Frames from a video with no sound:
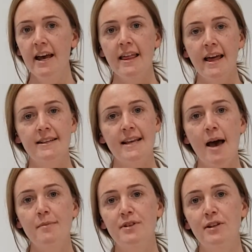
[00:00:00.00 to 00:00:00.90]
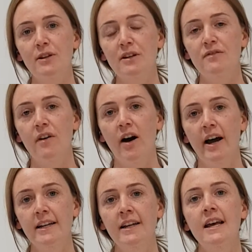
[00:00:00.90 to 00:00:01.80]
That is absolutely
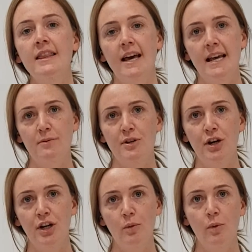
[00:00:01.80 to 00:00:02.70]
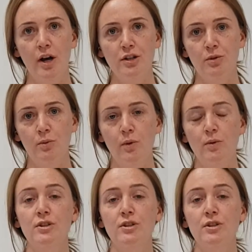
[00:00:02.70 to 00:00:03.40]
fine. That is what you're going to work towards.